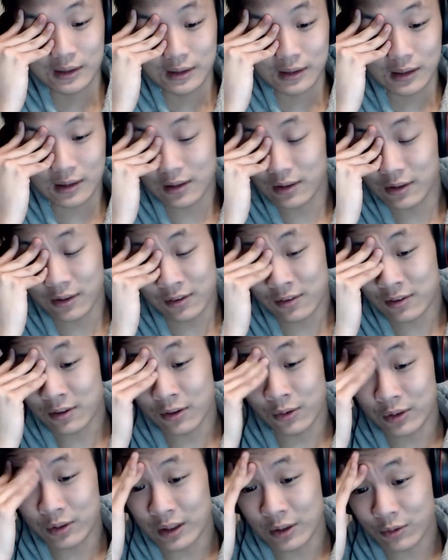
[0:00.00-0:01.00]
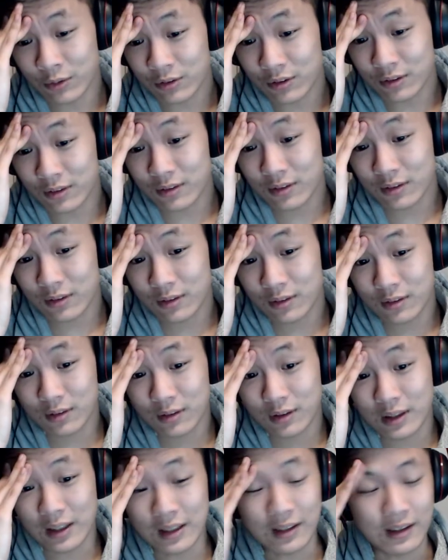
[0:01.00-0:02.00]
I don't know. This whole day was just
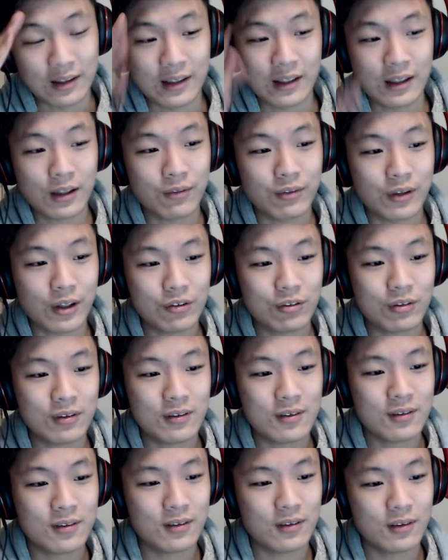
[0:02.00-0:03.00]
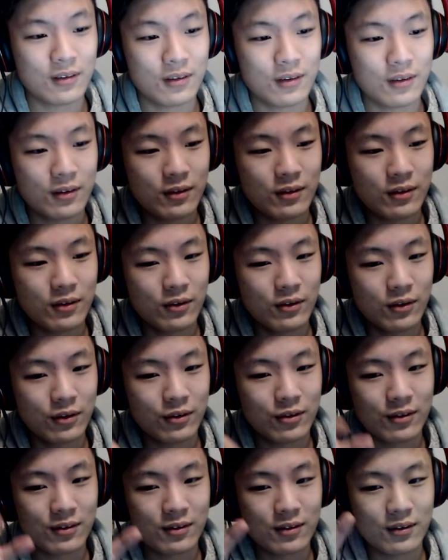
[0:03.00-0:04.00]
either League of Legends or
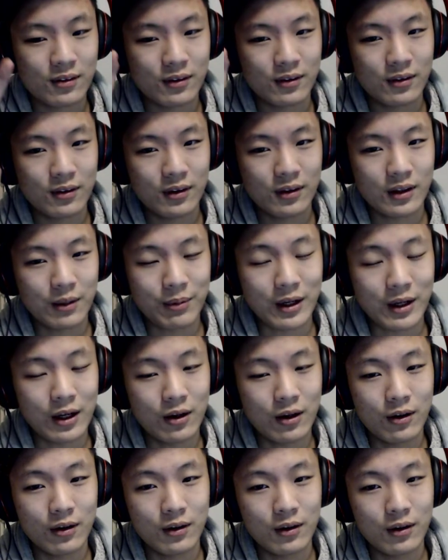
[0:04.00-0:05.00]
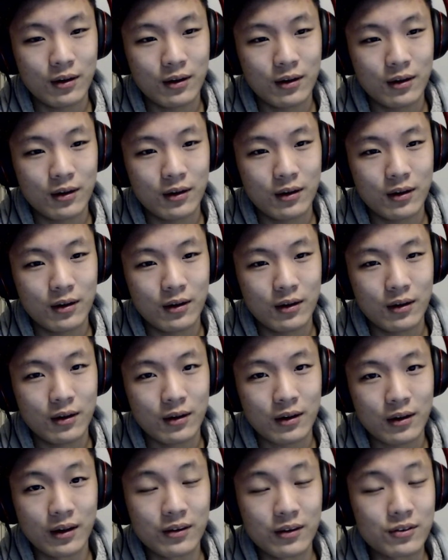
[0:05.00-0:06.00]
just about
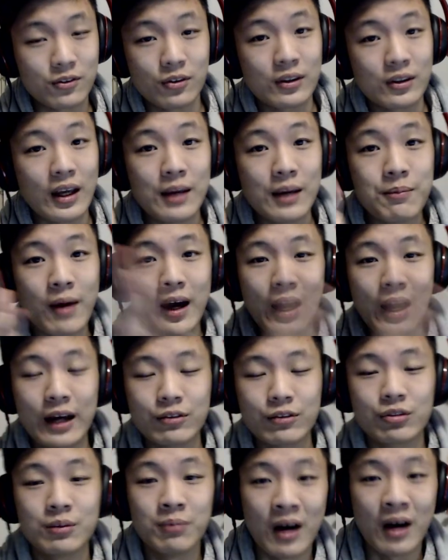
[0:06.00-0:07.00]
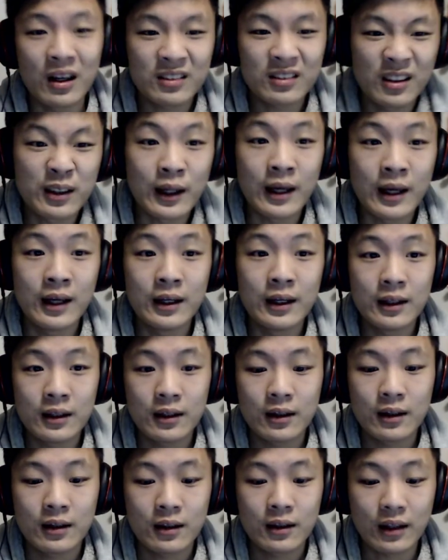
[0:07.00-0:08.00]
because today might actually mark the day.
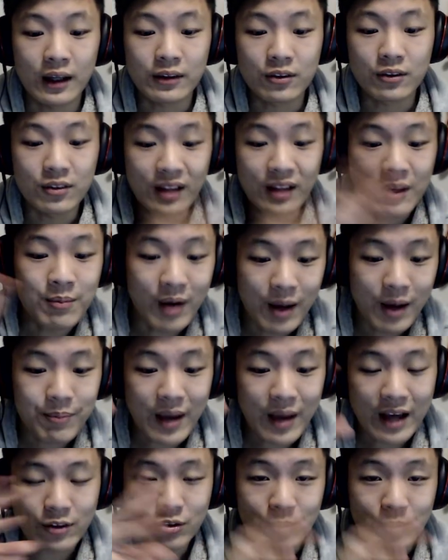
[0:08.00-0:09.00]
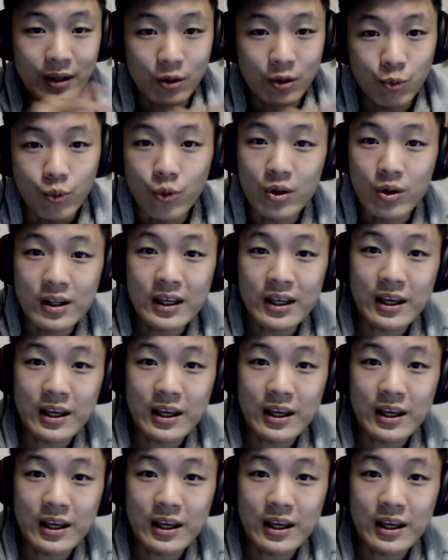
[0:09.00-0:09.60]
Like today might actually be a really